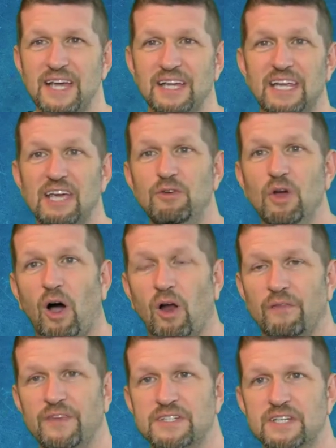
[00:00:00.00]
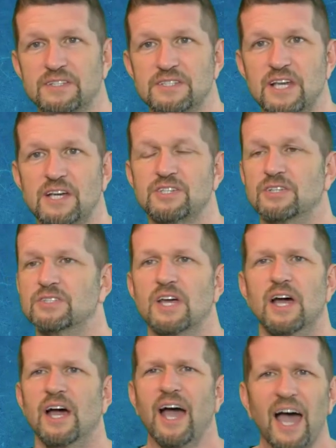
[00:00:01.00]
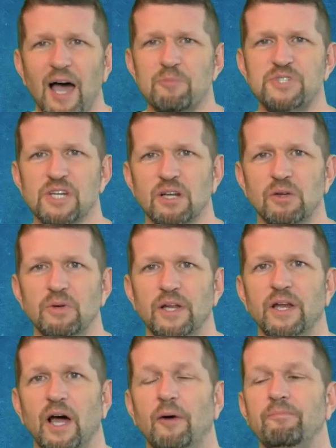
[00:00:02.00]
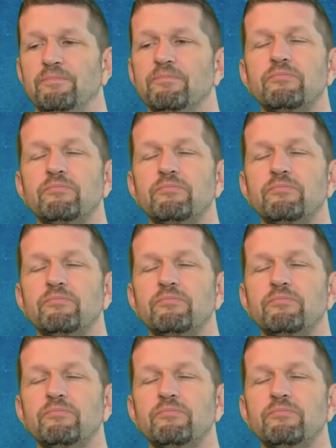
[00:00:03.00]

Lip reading: and give you all of these concessions. Absolutely not.